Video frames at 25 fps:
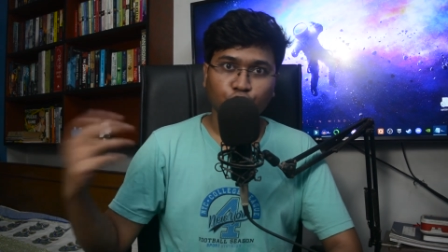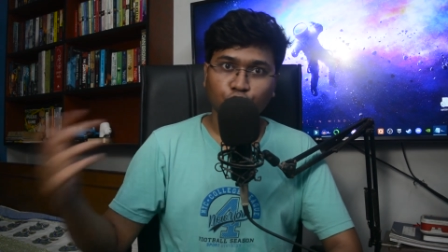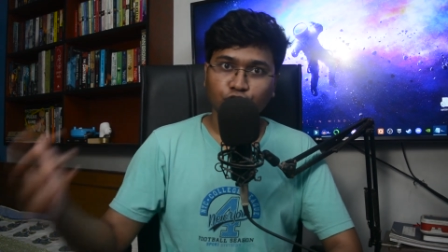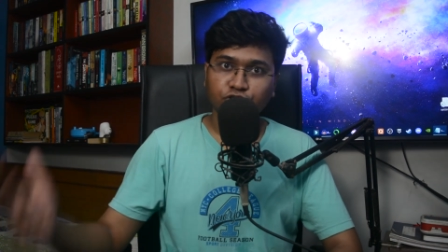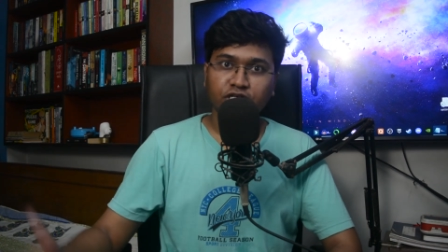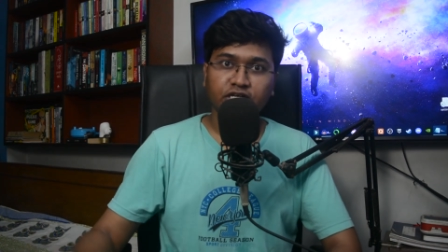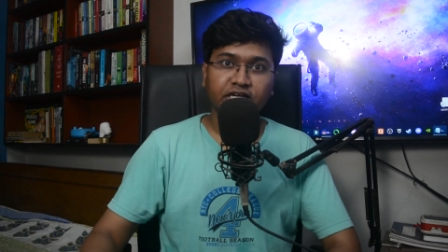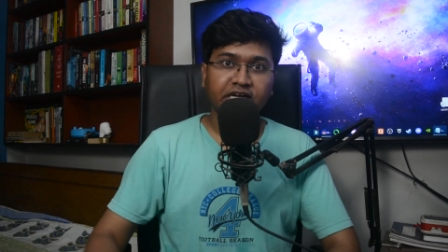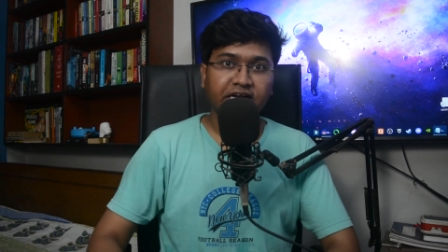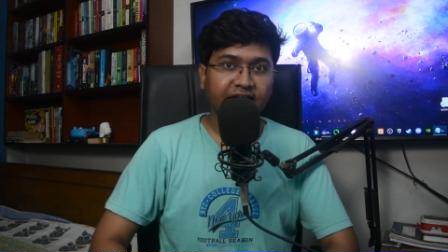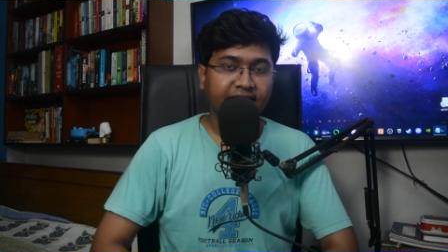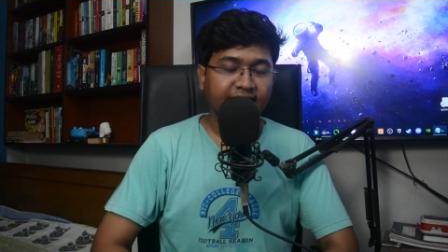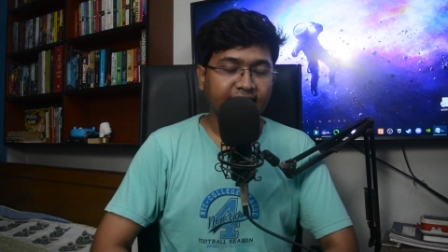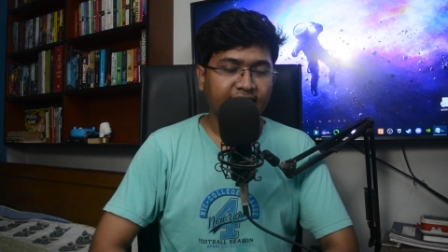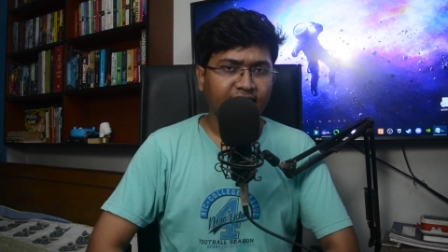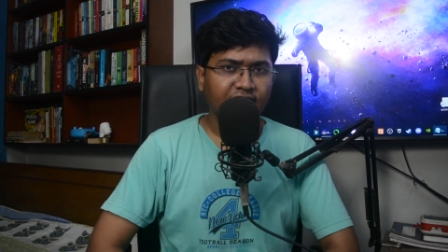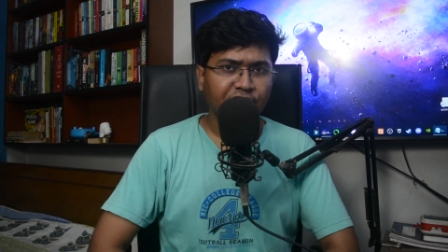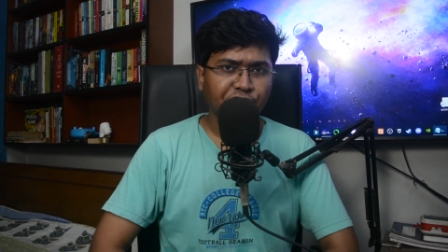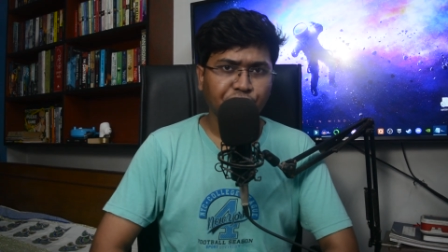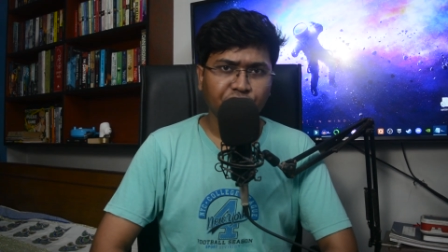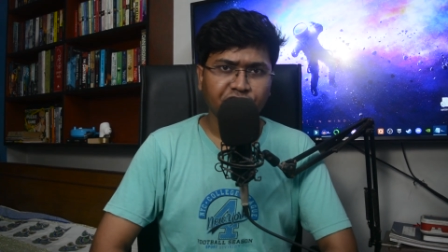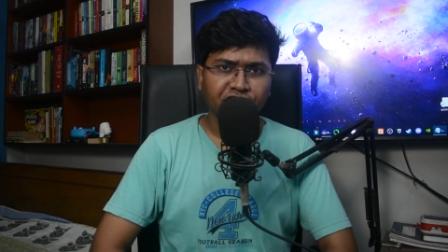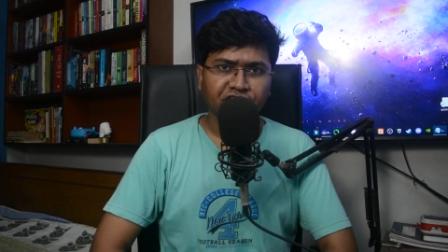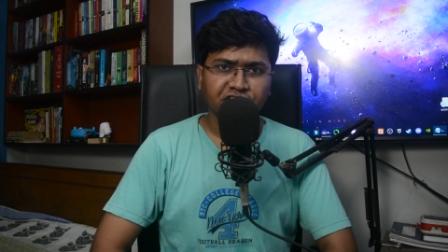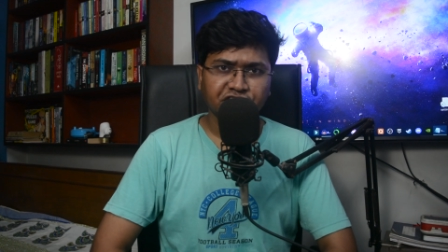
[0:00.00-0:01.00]
chosen
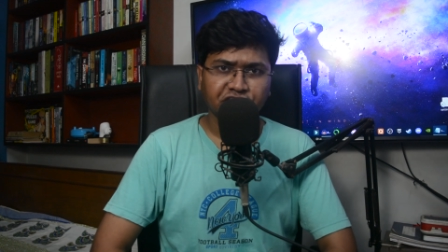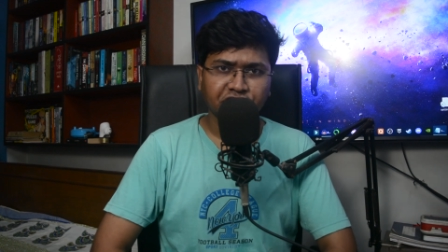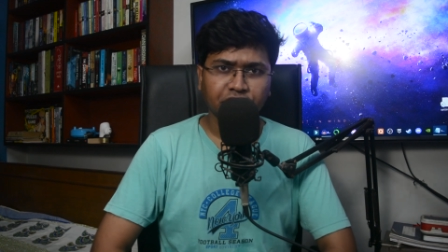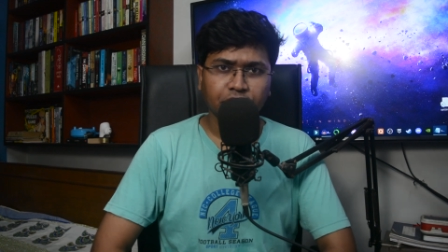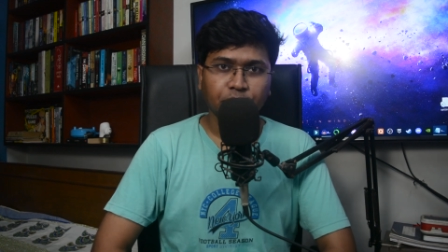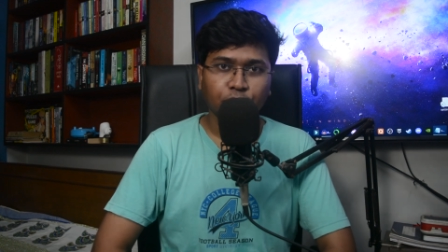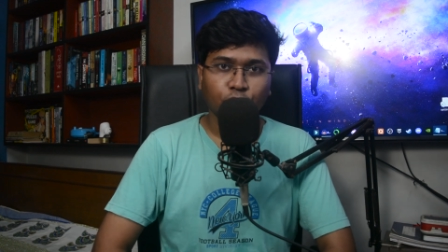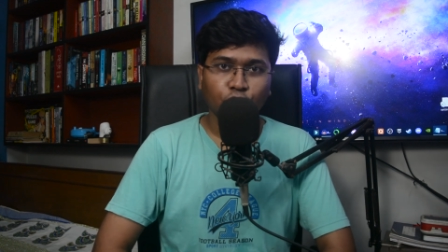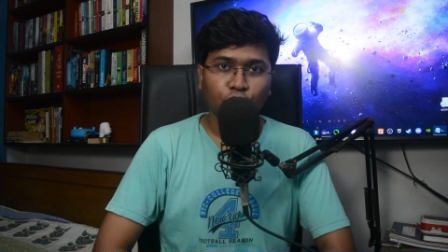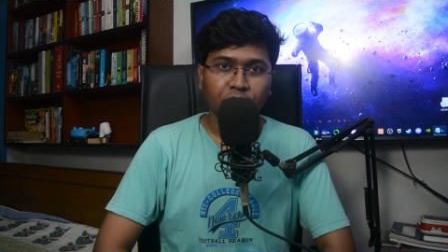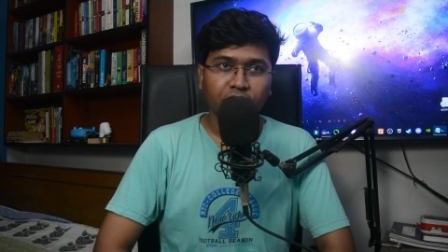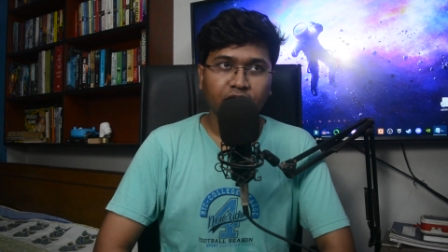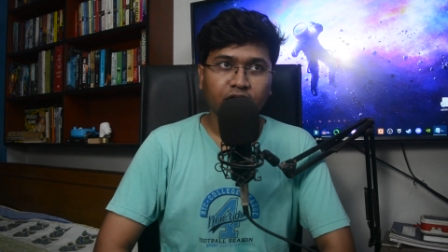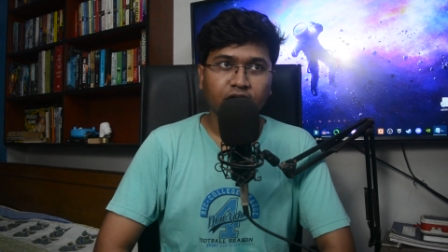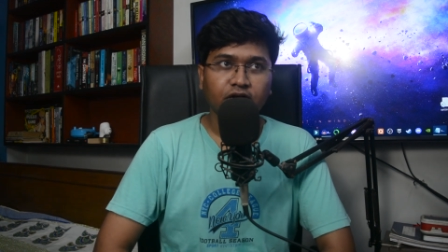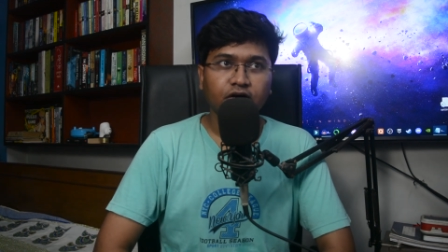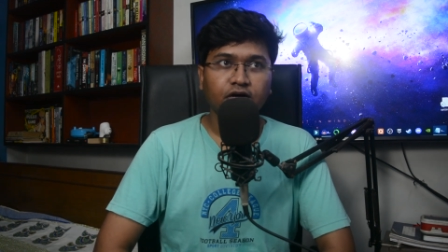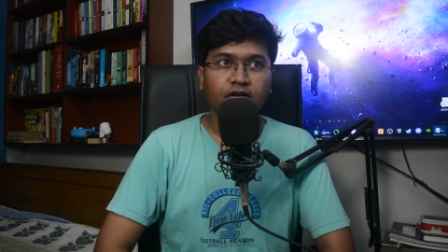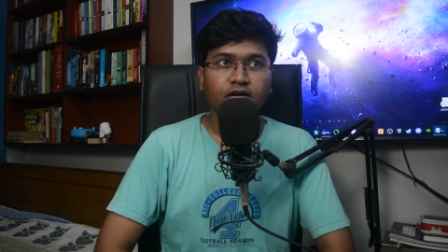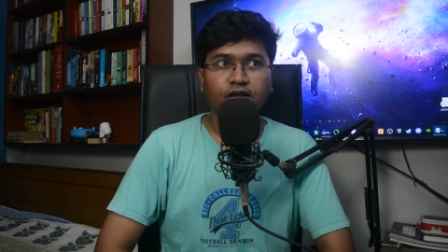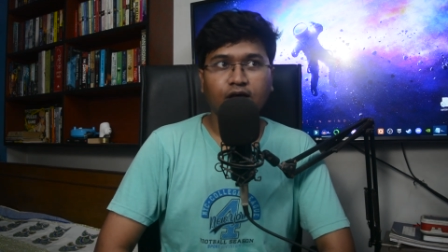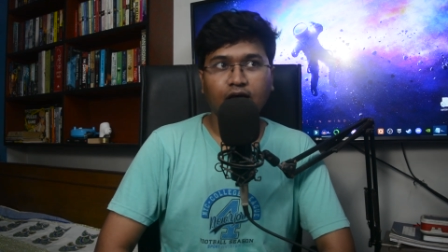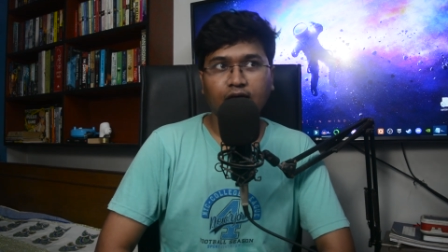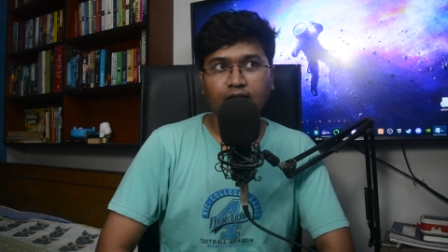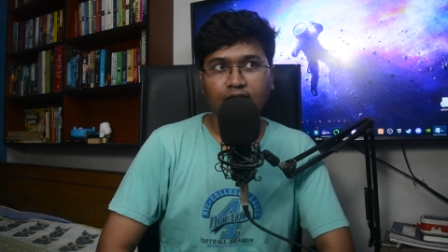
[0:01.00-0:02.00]
indiana university
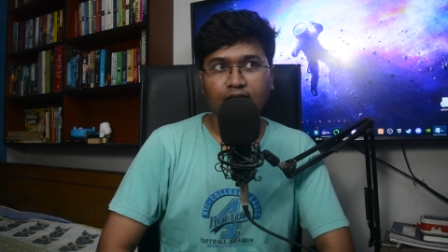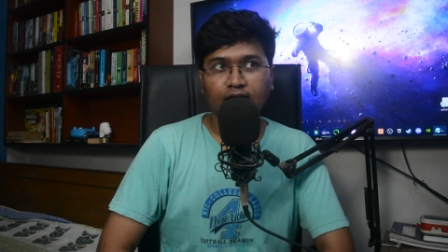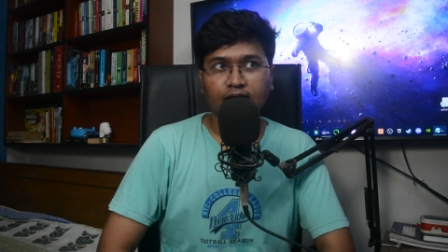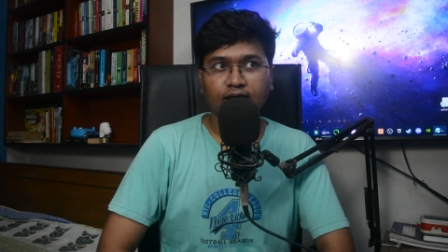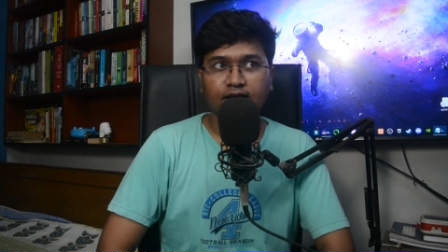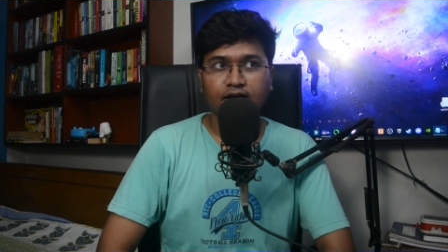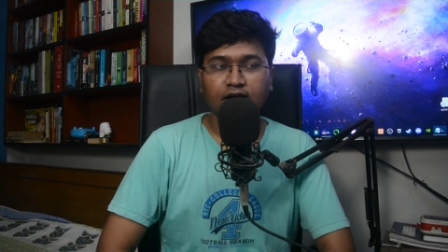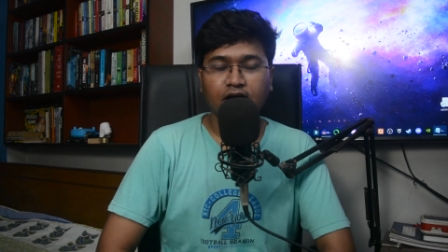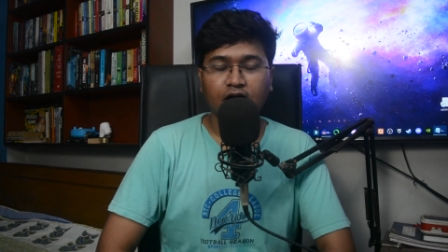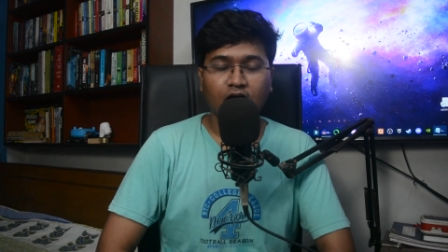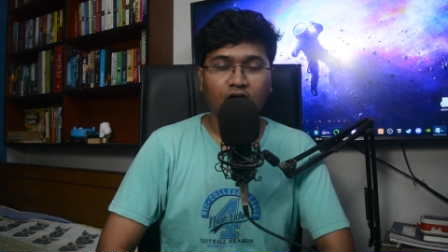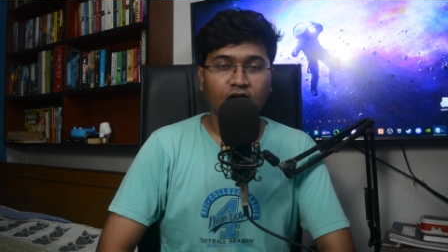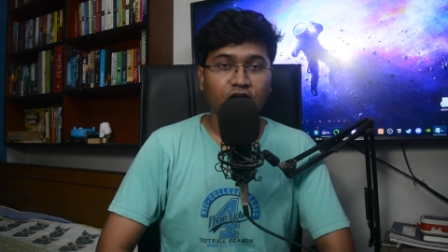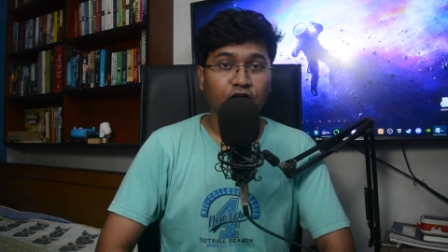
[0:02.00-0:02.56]
bloomington and i